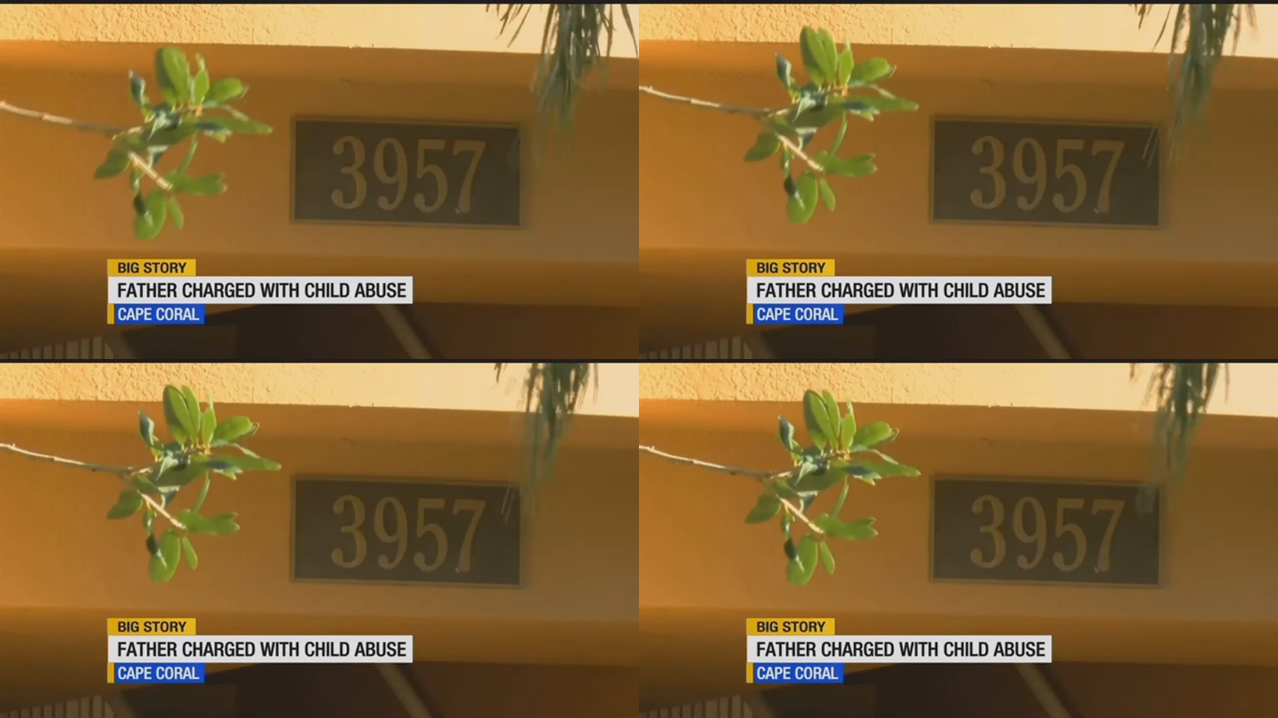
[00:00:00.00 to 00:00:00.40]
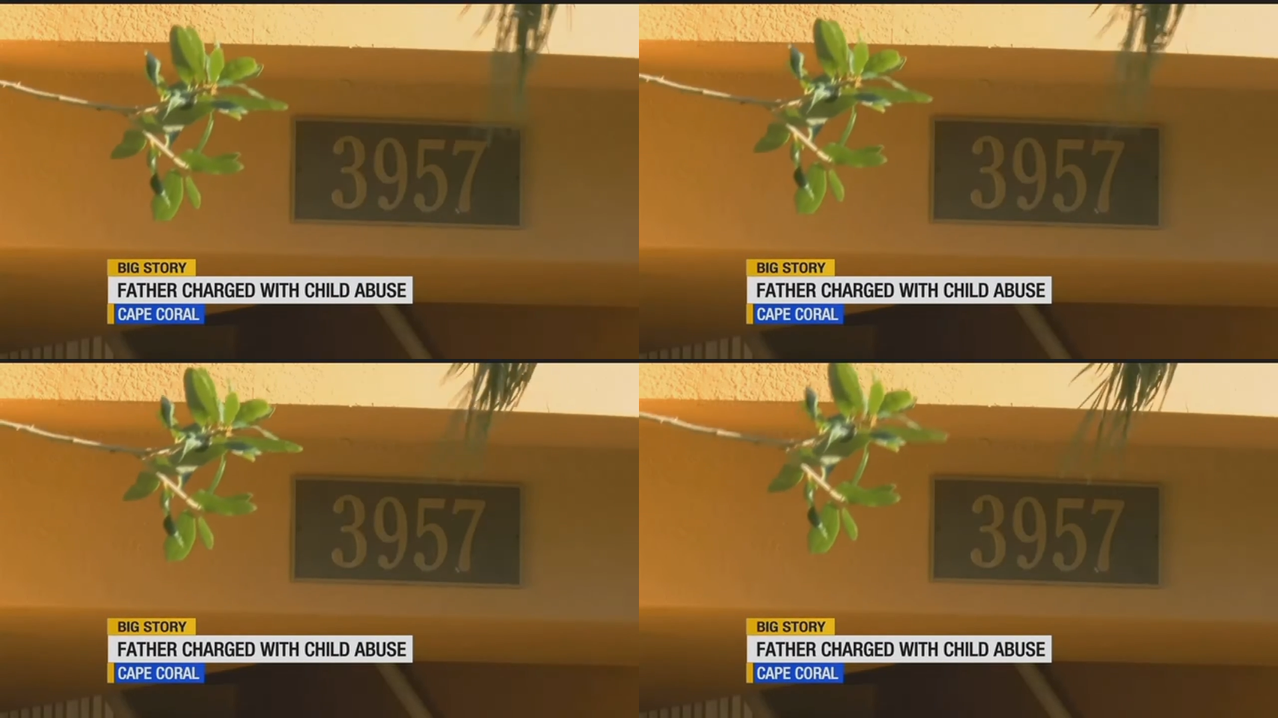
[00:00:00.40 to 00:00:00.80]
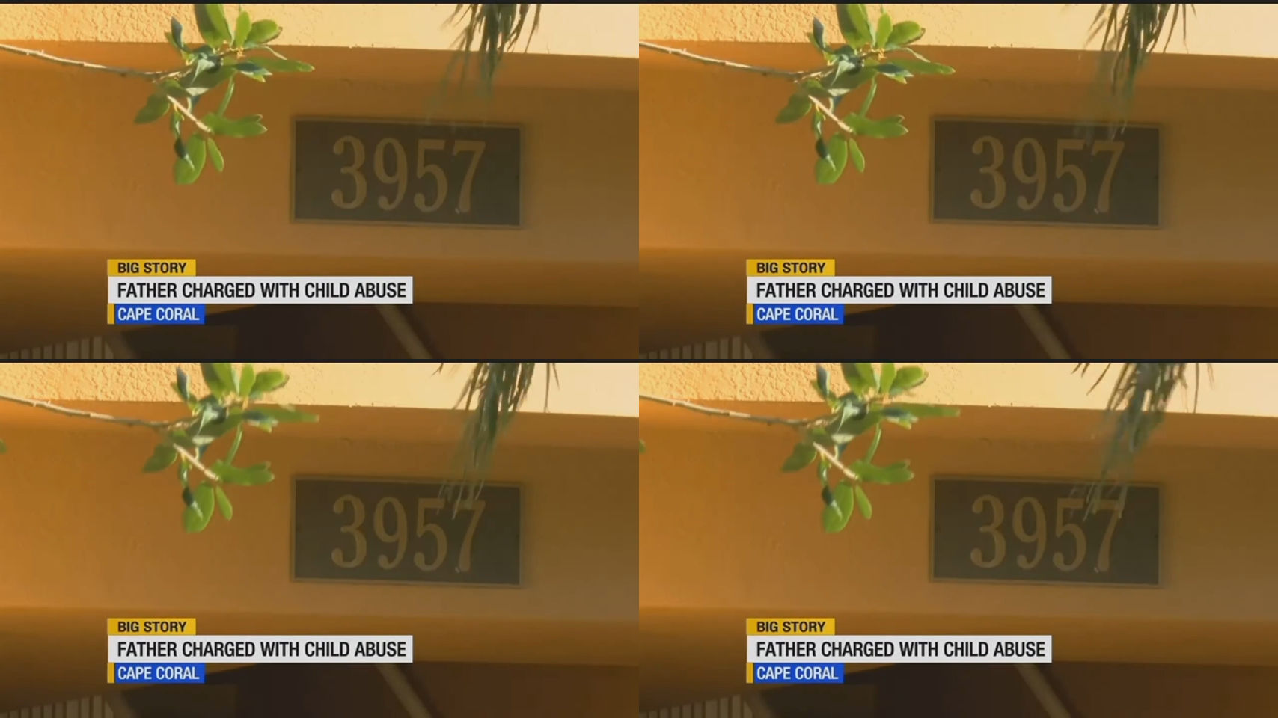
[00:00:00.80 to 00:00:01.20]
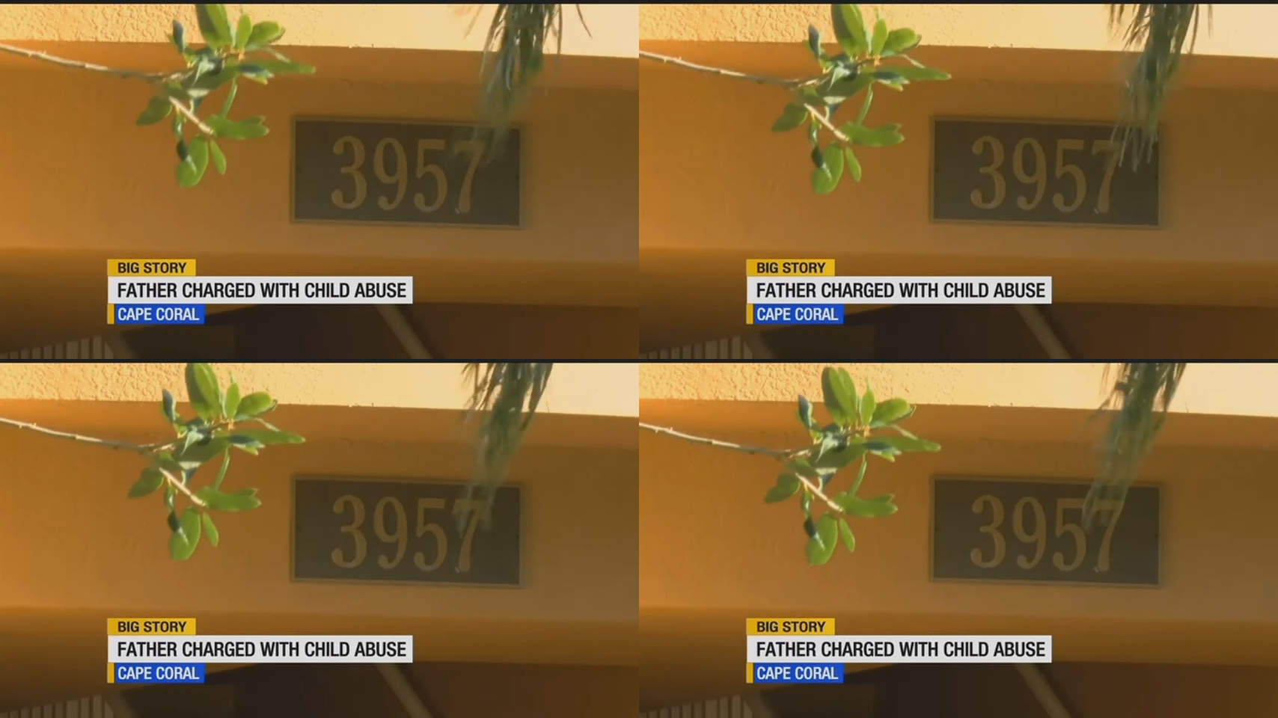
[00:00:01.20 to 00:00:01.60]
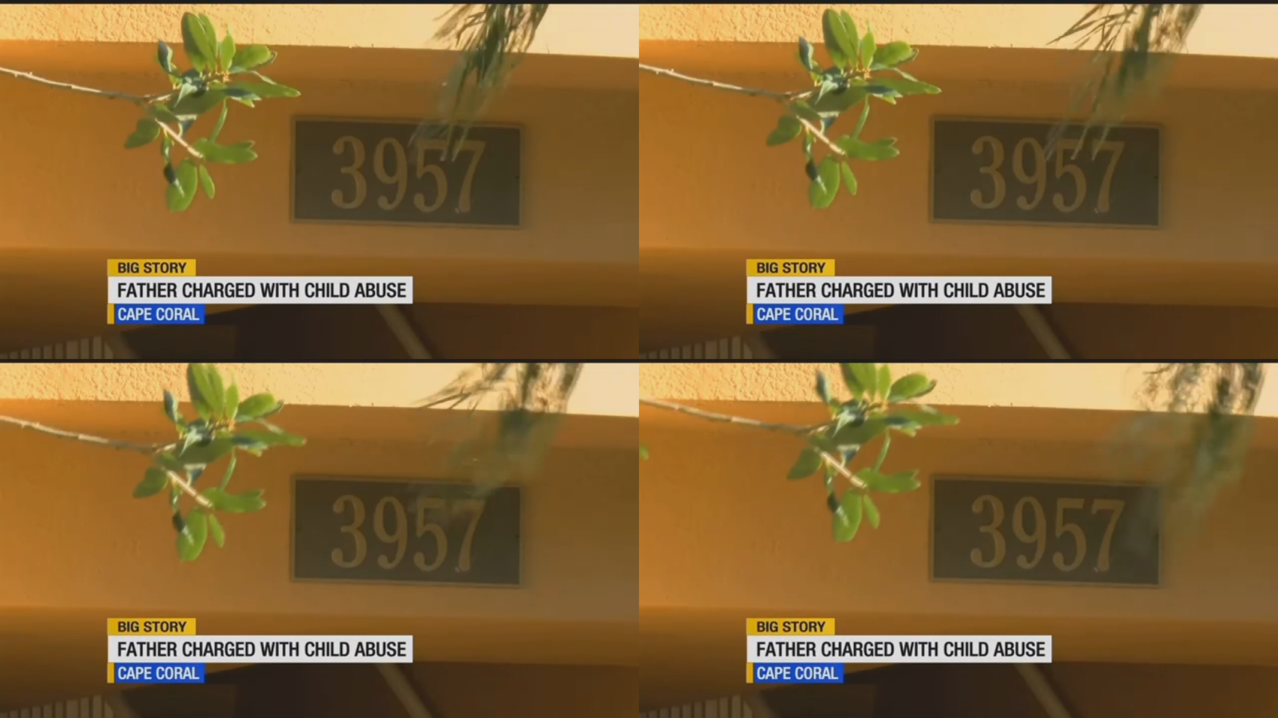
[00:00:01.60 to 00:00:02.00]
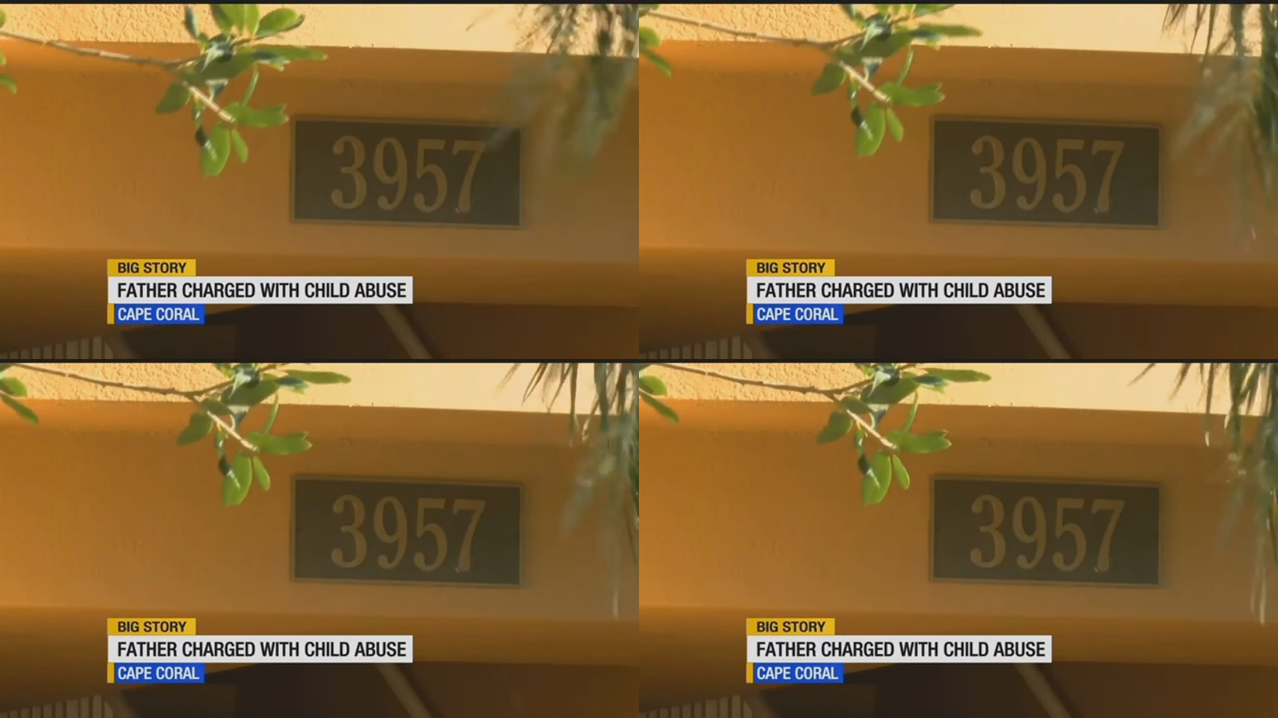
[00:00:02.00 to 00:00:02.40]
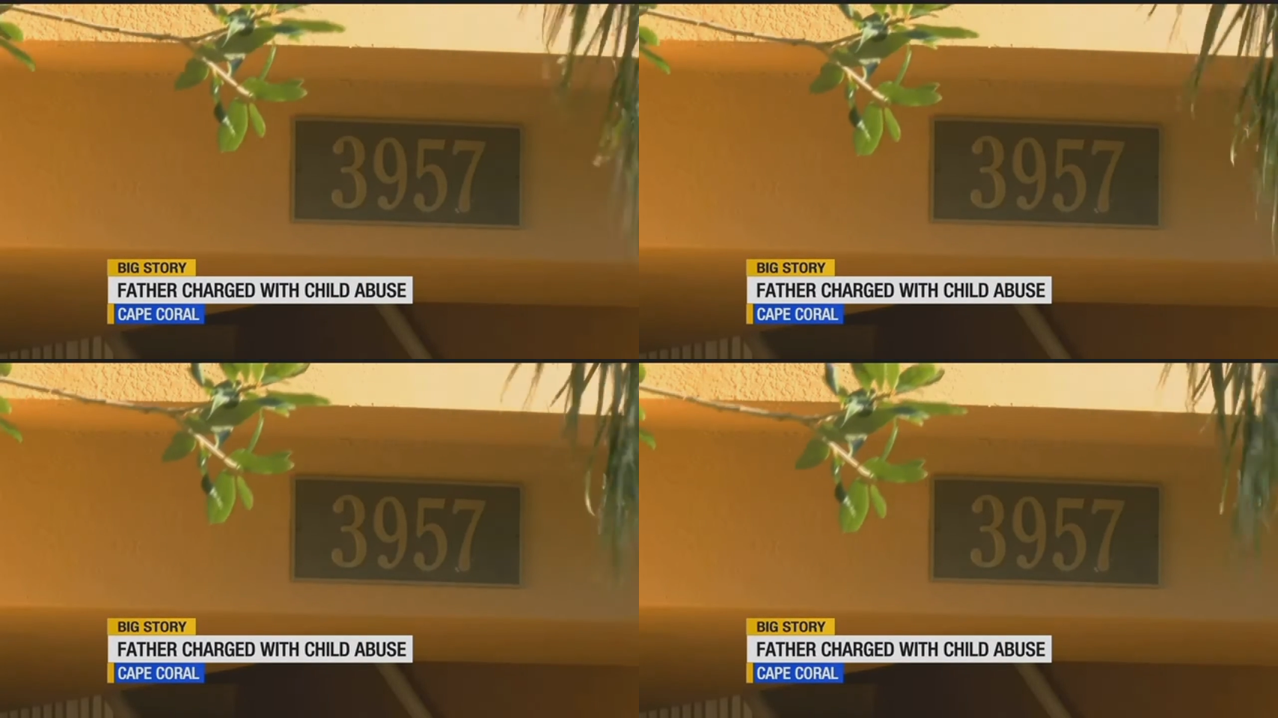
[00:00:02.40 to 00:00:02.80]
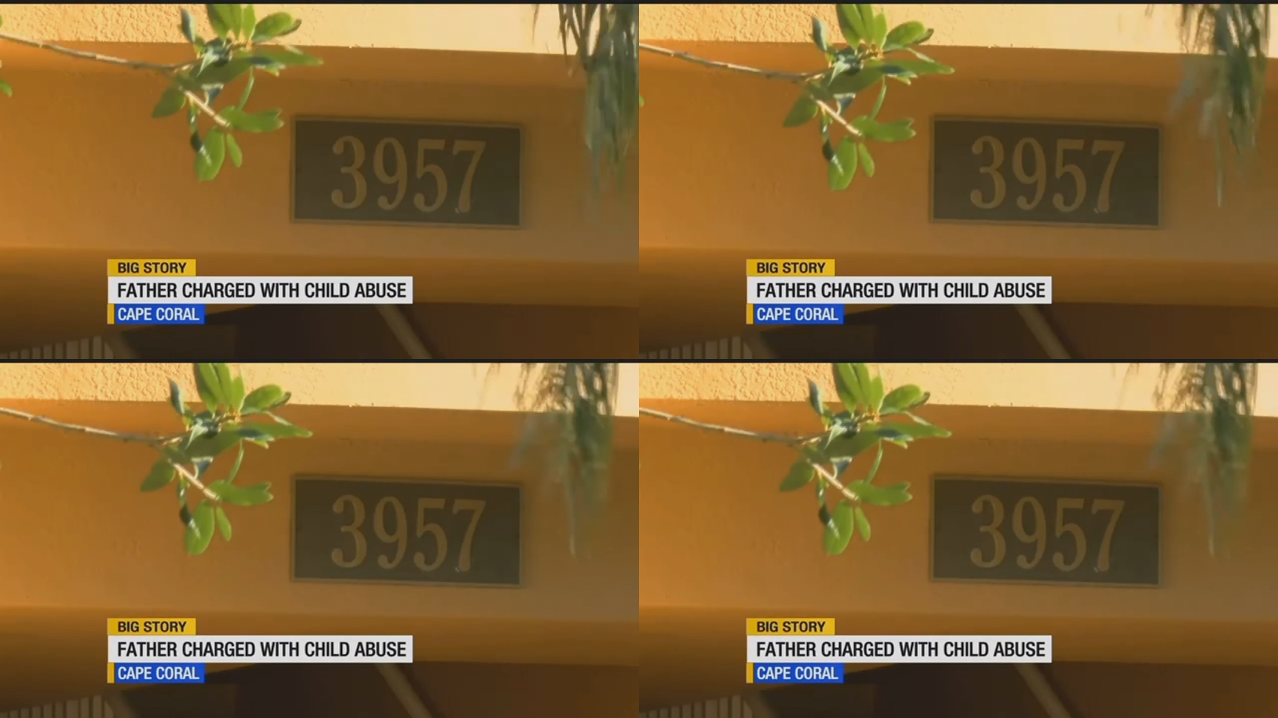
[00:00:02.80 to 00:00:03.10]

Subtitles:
Nobody's mouth can be seen.